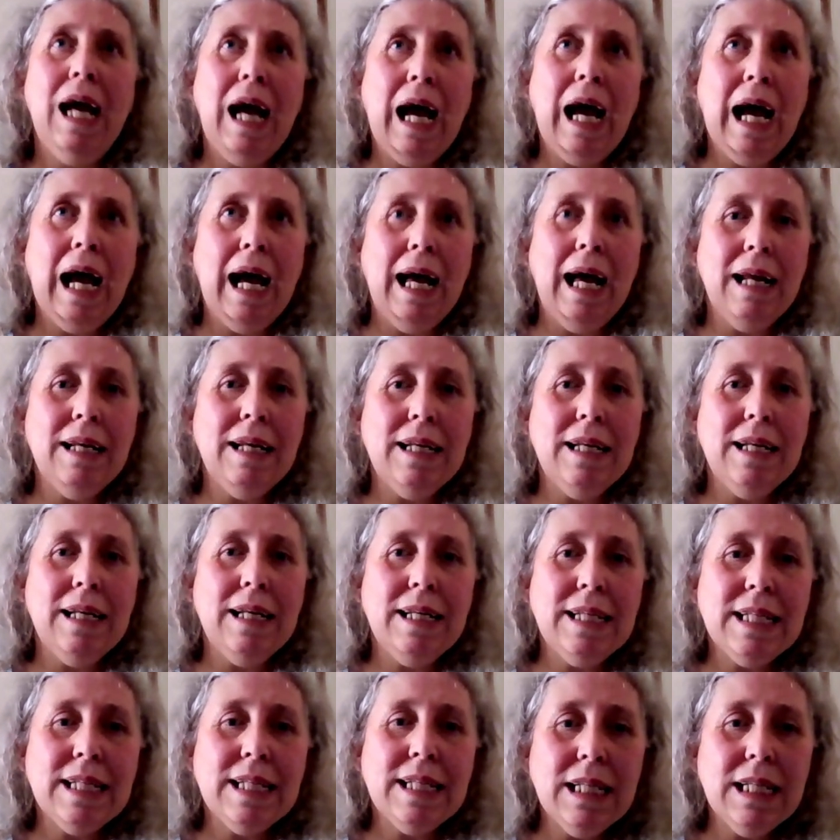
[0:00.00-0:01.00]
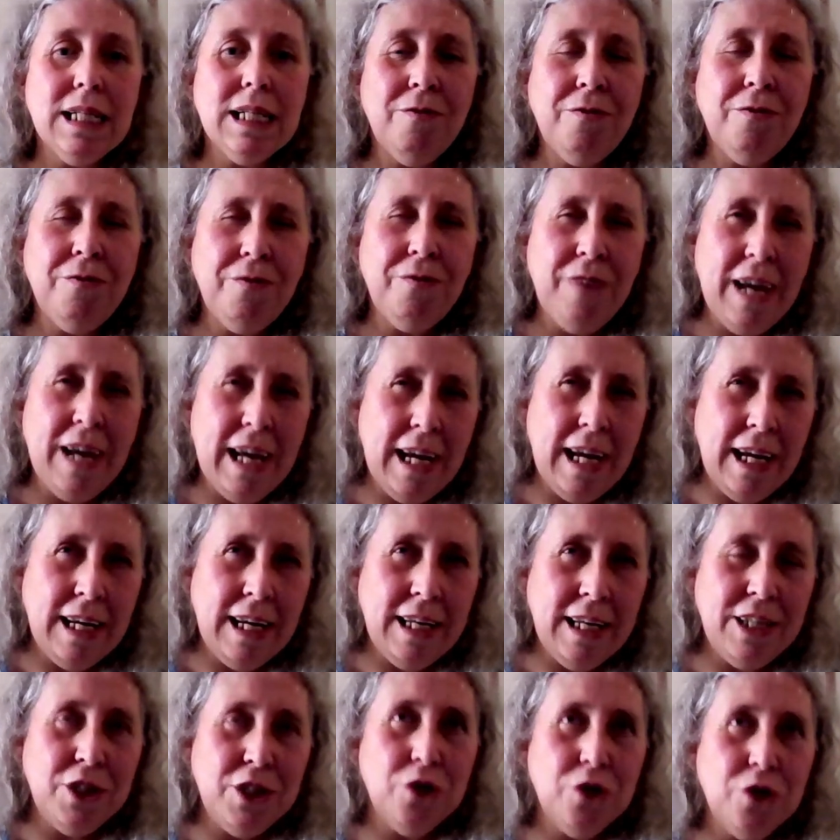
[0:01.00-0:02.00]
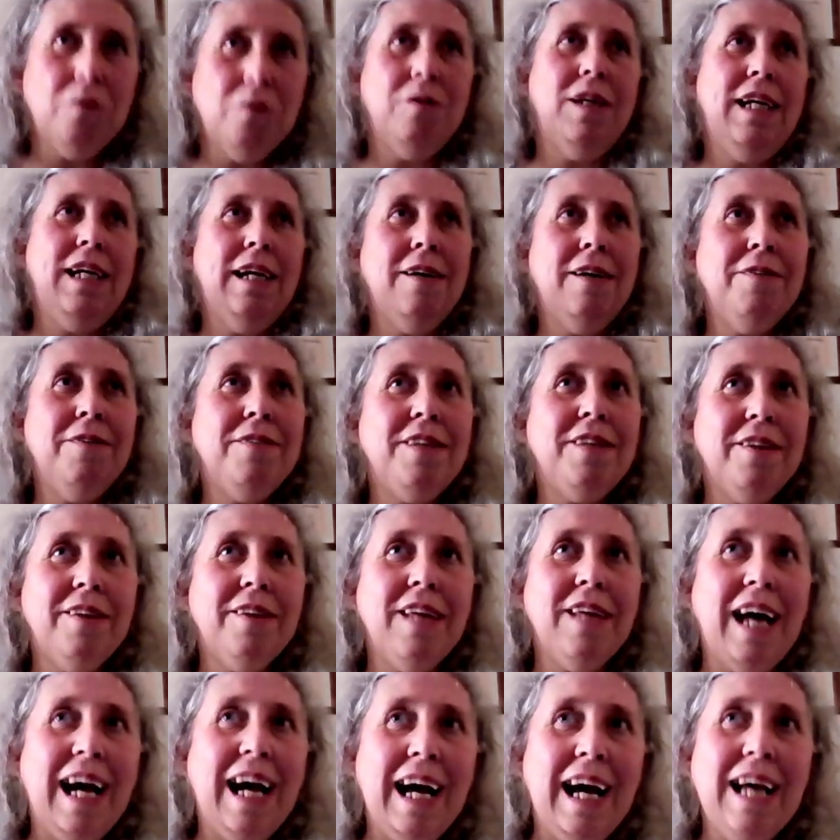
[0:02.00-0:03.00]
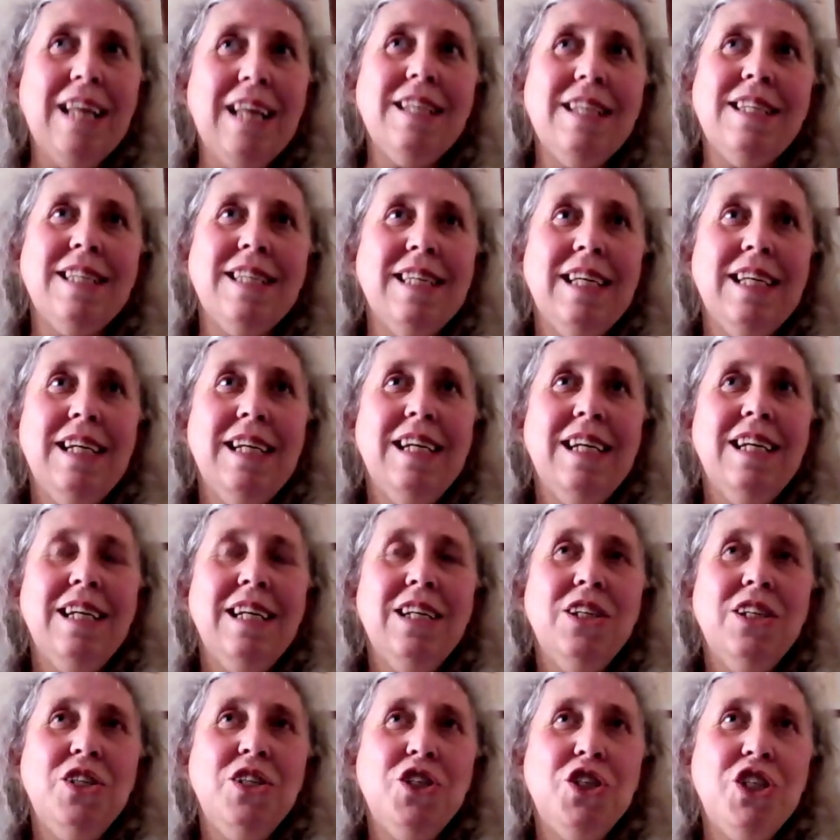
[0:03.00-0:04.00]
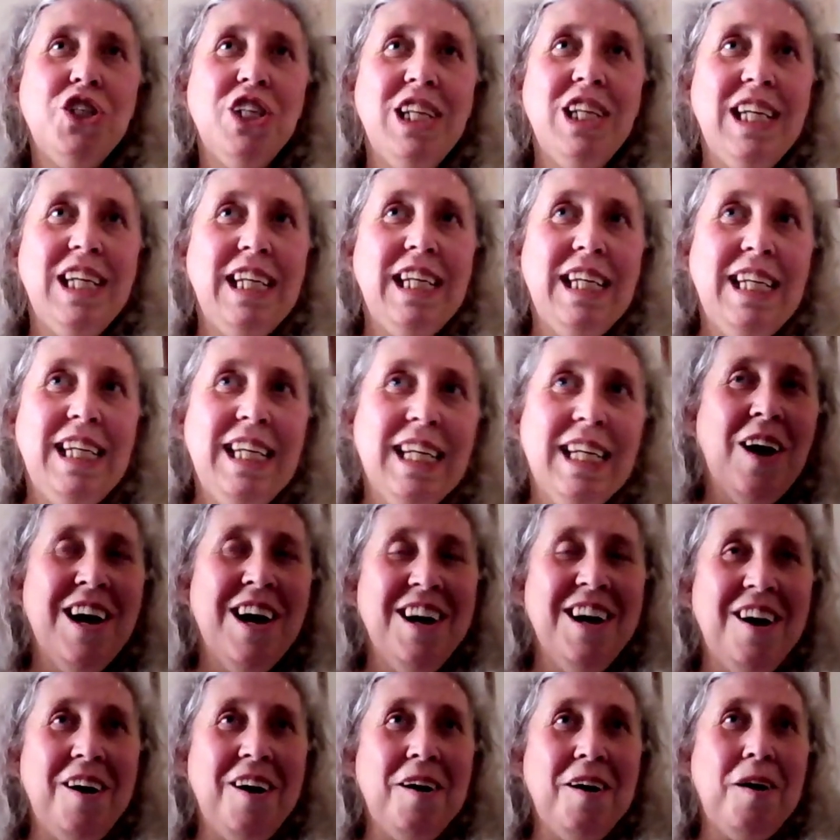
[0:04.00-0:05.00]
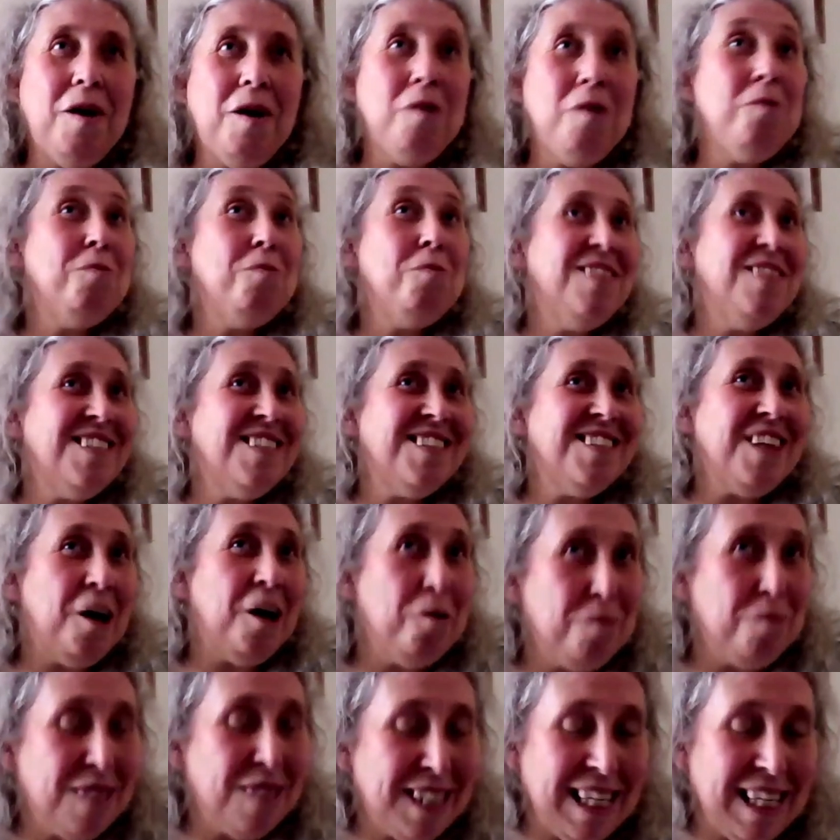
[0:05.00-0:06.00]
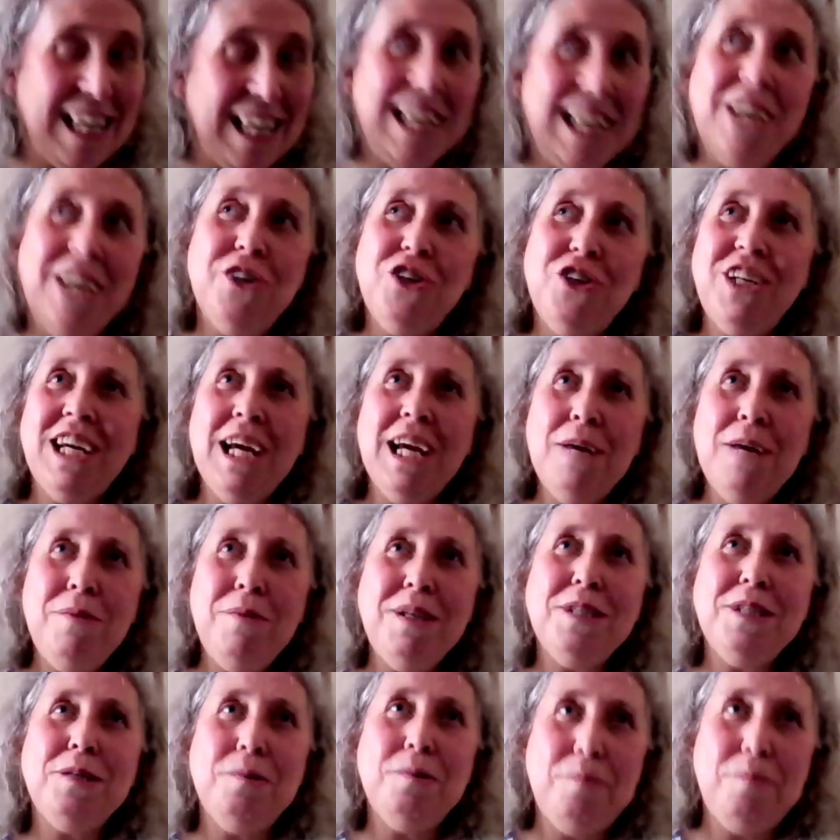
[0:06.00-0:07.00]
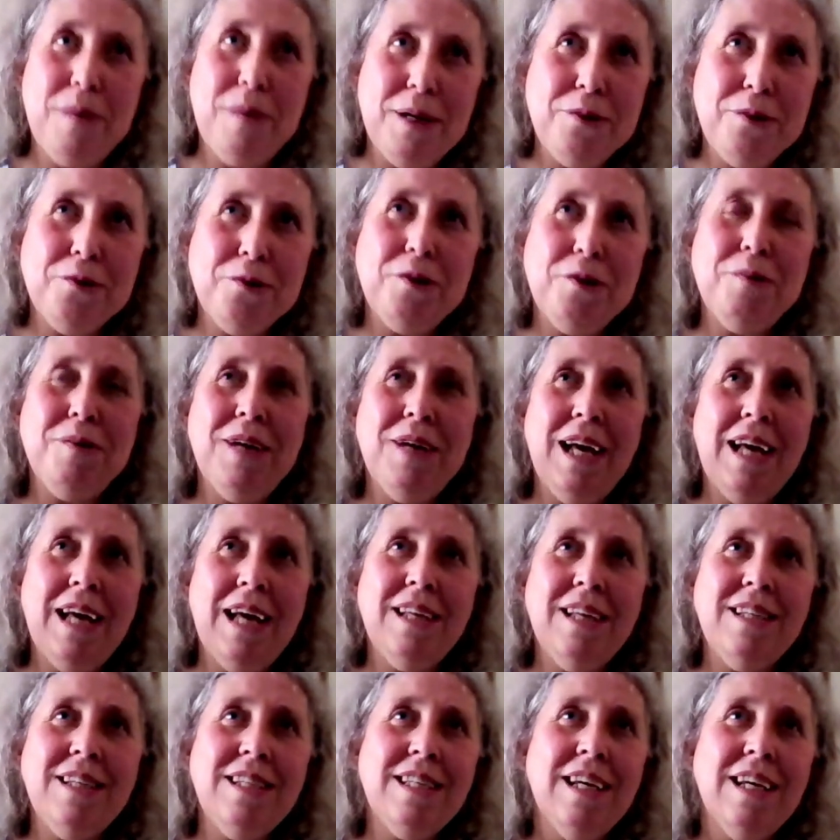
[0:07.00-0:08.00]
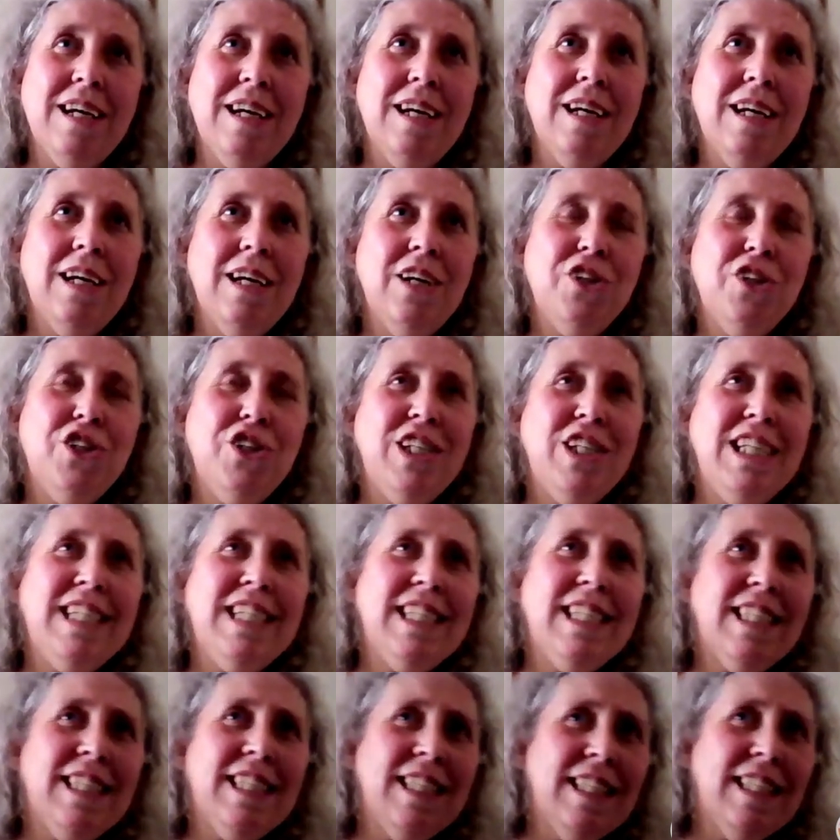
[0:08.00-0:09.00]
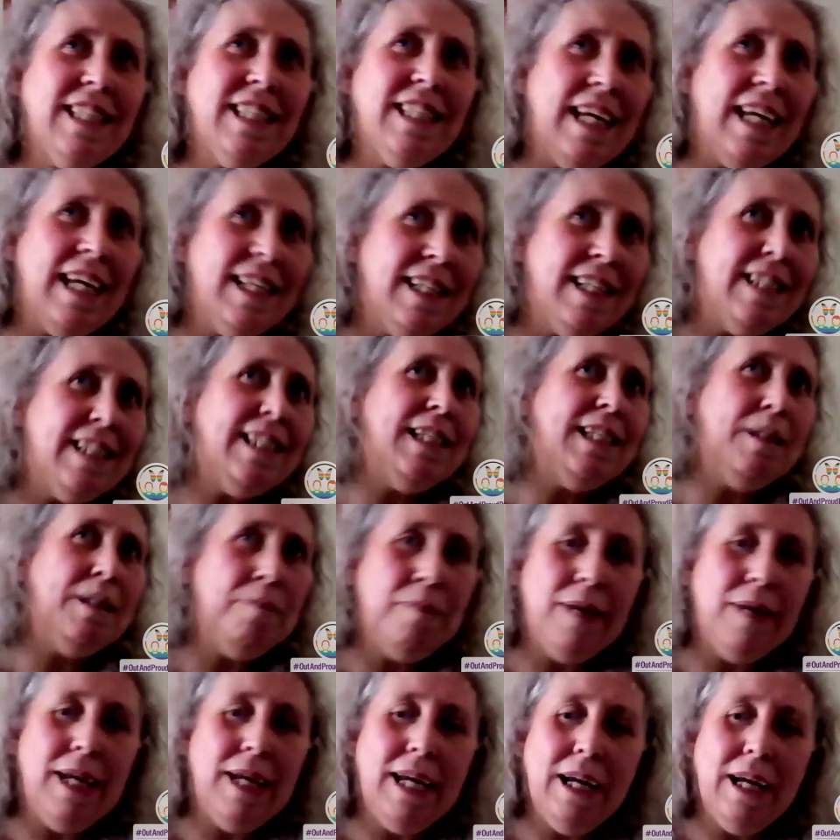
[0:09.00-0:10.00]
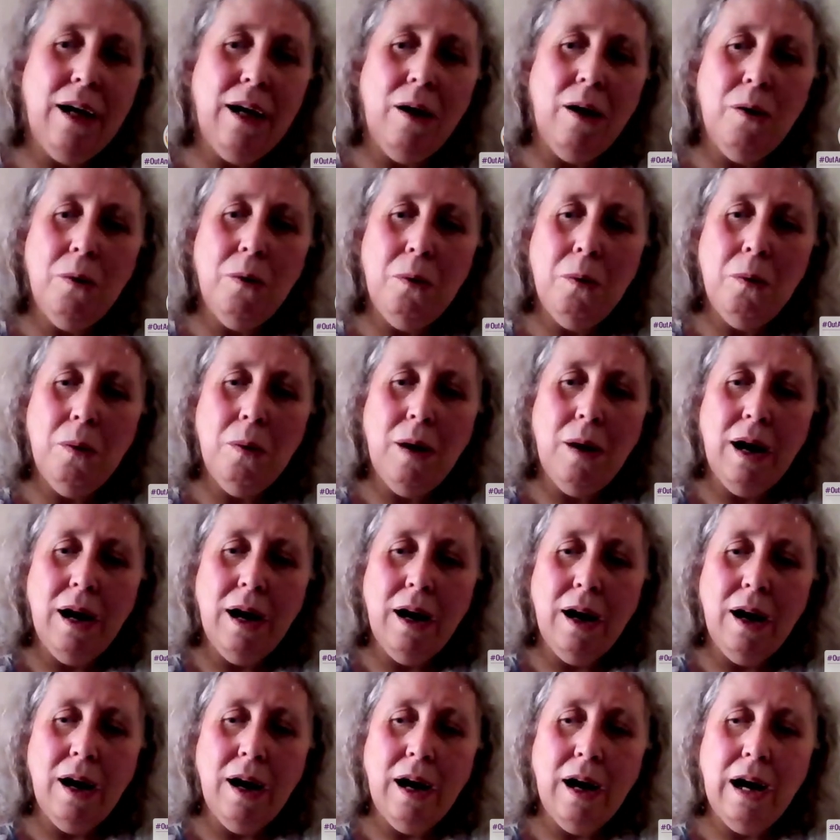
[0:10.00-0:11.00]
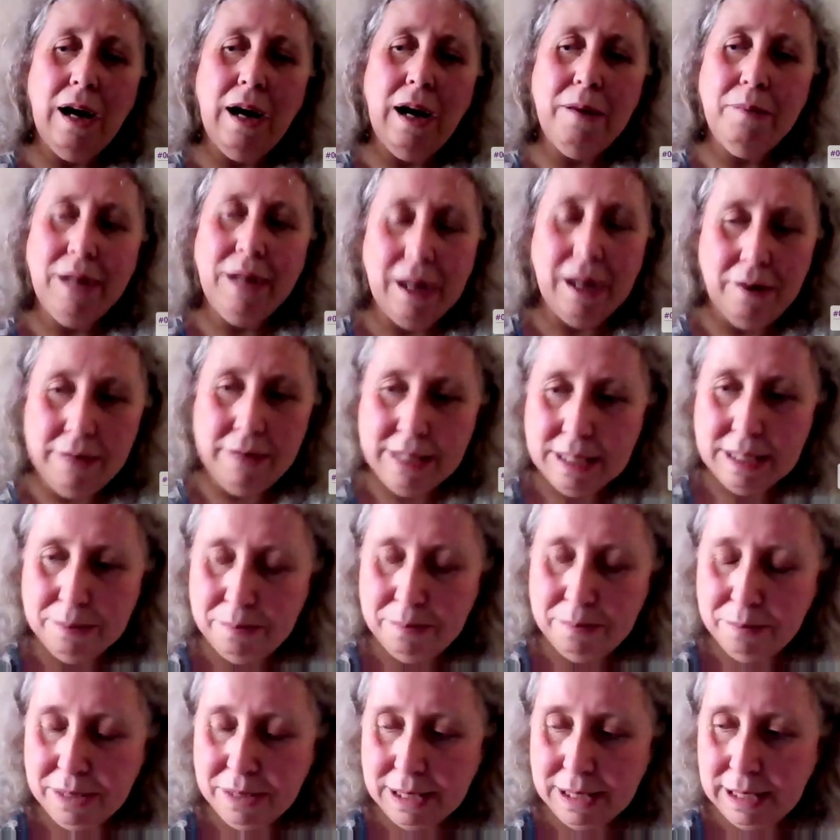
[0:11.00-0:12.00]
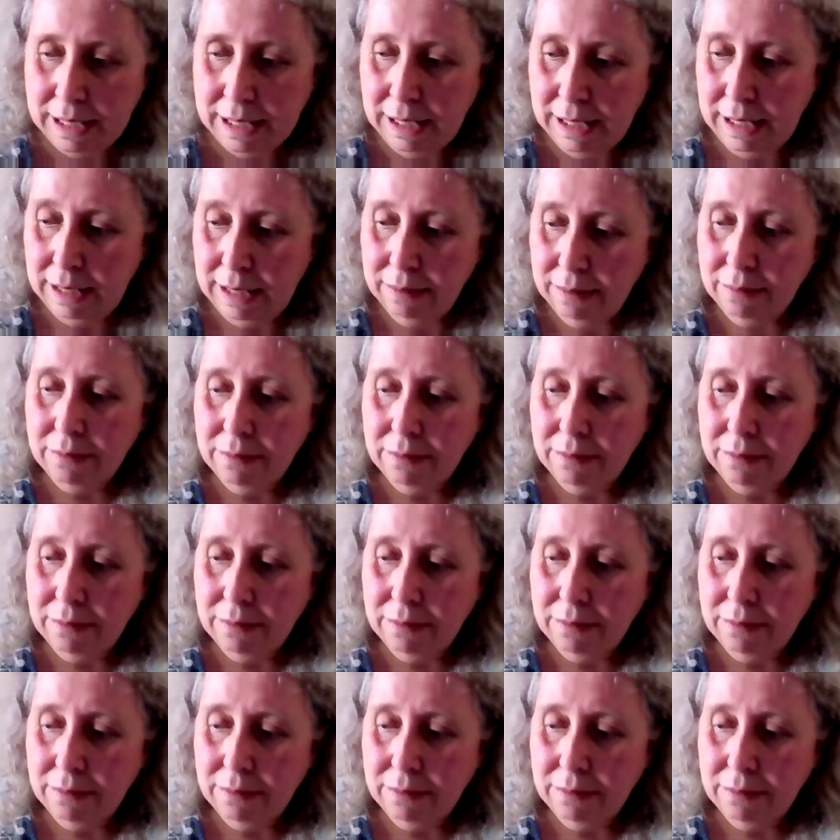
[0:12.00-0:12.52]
and fairly shortly after that, I was upstairs, she came into the bedroom and she said to me, "Oh, I'm going to see